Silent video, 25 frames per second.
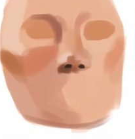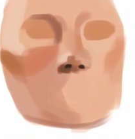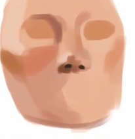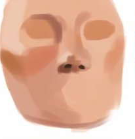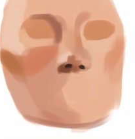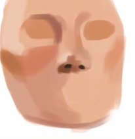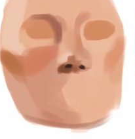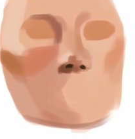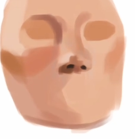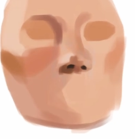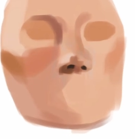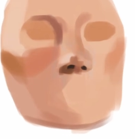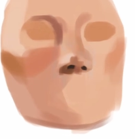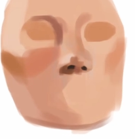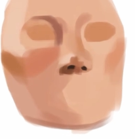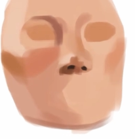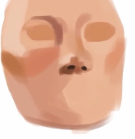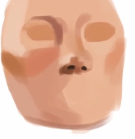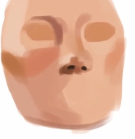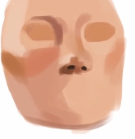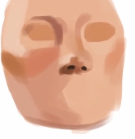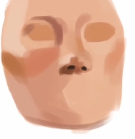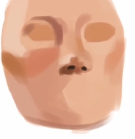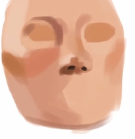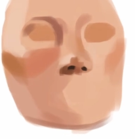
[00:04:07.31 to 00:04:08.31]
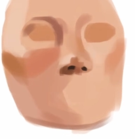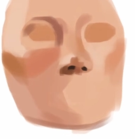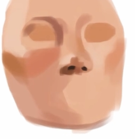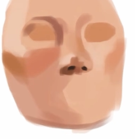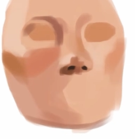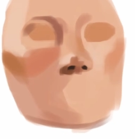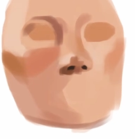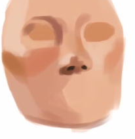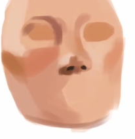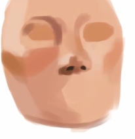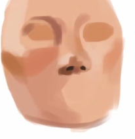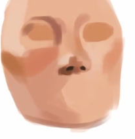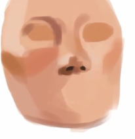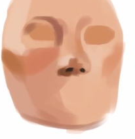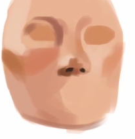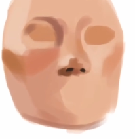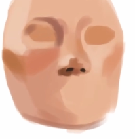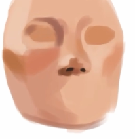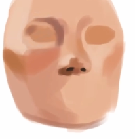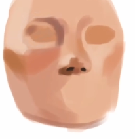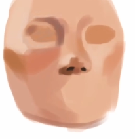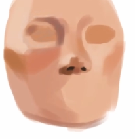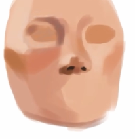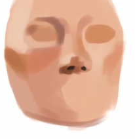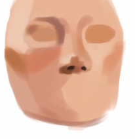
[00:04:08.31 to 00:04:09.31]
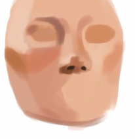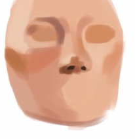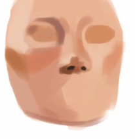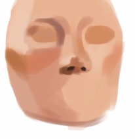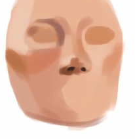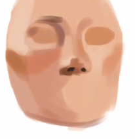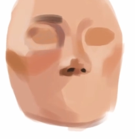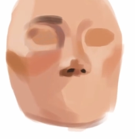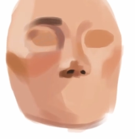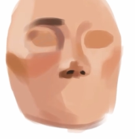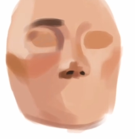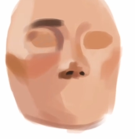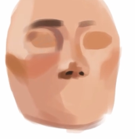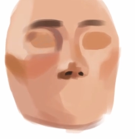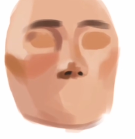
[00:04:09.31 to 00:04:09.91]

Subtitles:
that I put more than 5 minutes of effort in, so you know